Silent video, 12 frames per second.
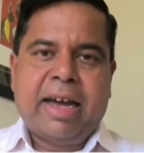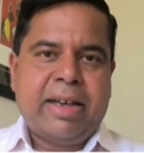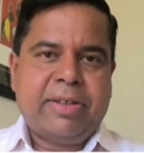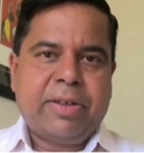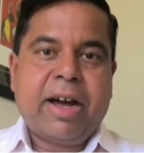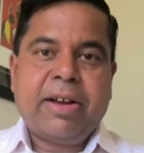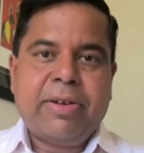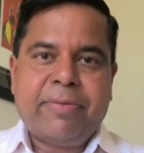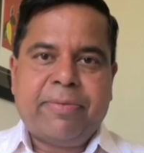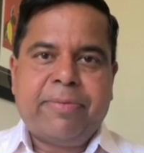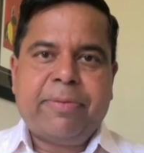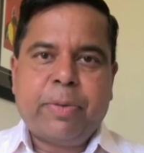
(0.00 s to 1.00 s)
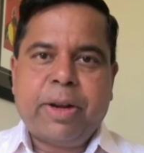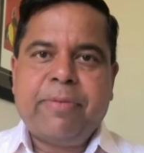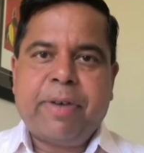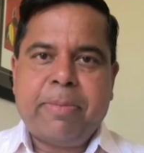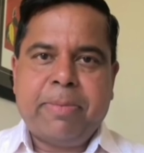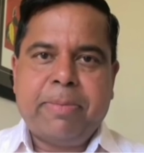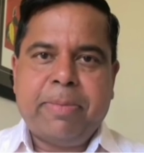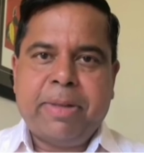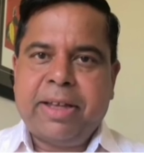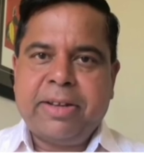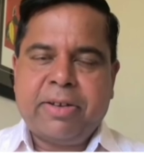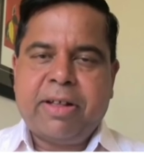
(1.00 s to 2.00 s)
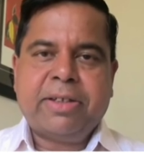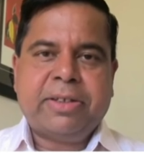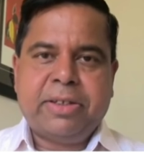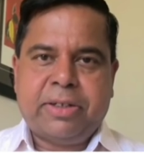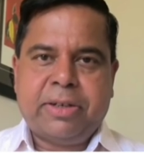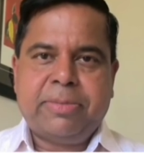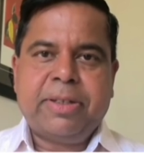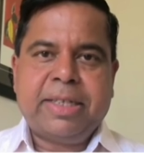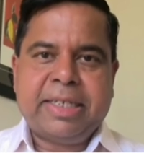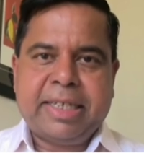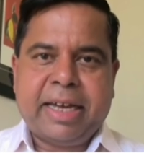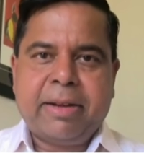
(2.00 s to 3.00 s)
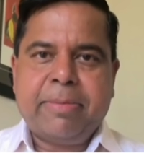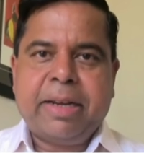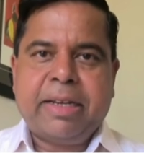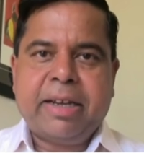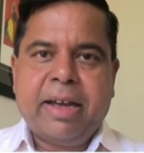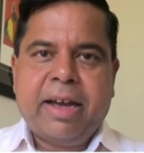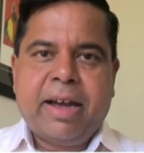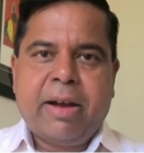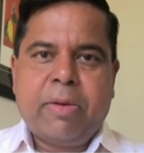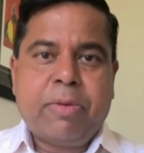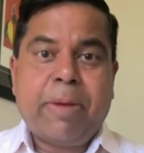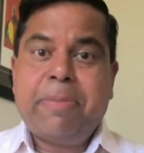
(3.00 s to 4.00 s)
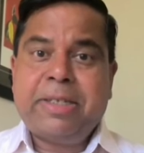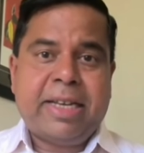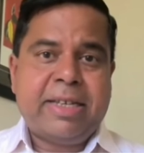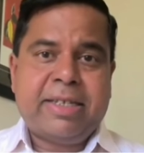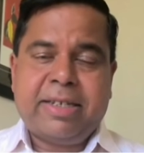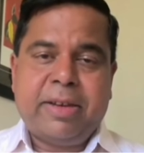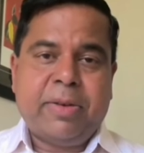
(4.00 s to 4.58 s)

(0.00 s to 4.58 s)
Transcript: So the $125 million in terms of the settlement represents,